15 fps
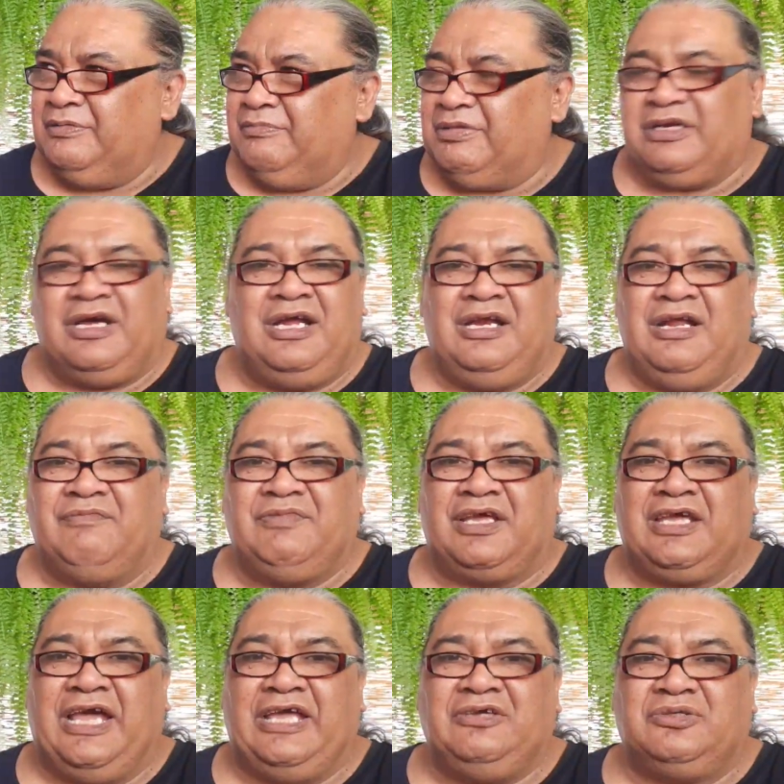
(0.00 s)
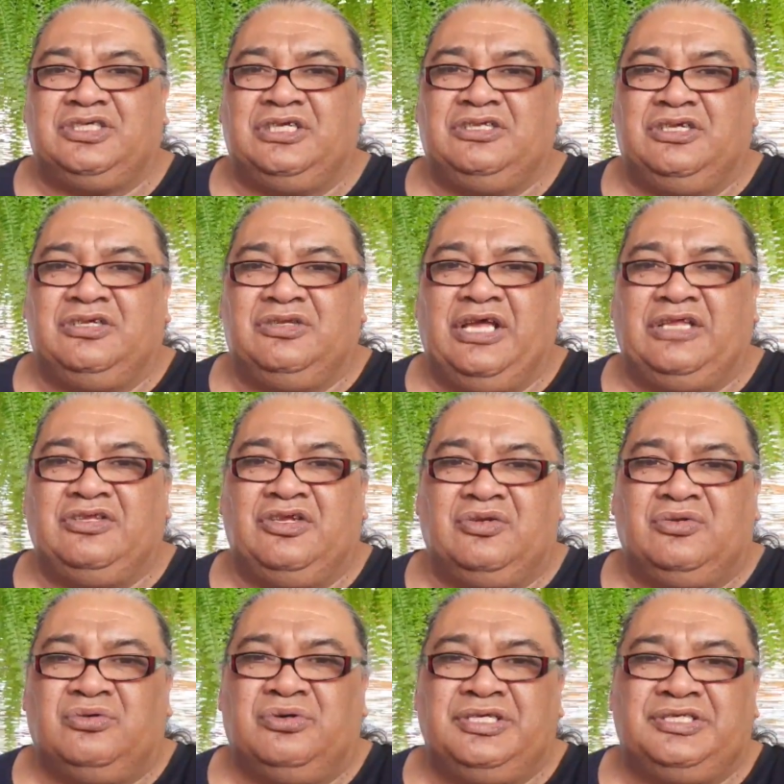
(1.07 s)
but I love the chaos and the
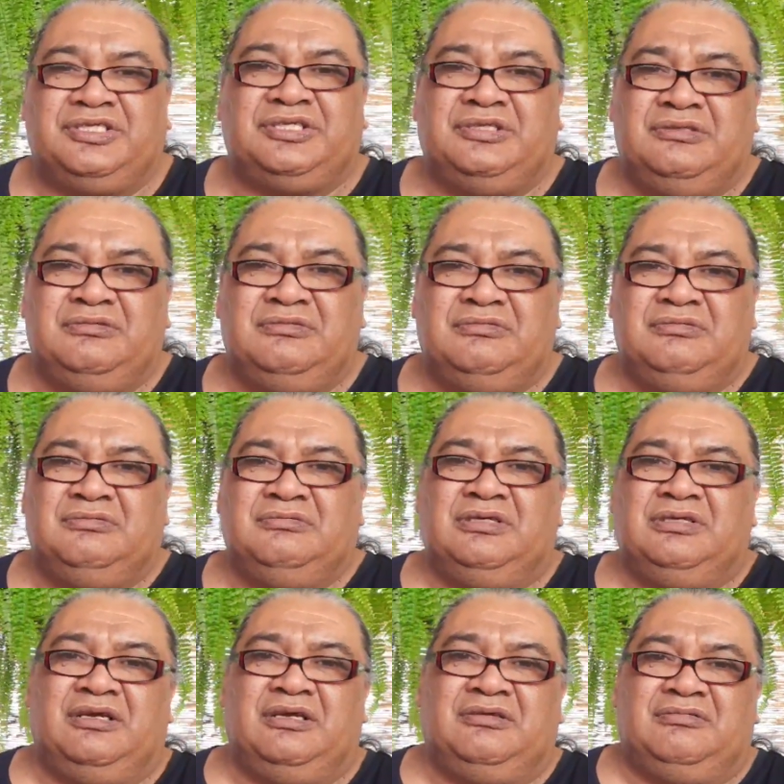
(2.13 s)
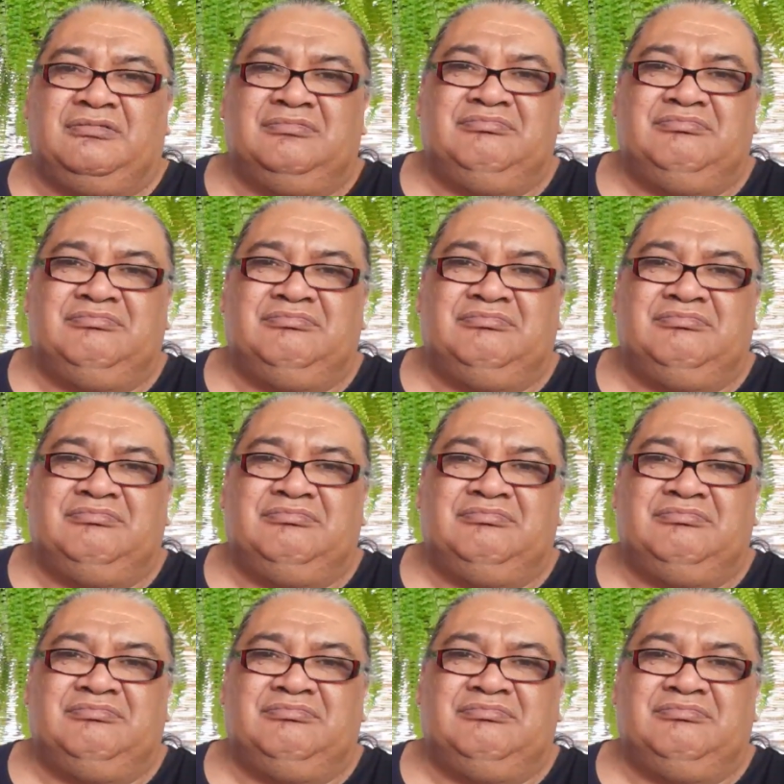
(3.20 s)
noise, you know.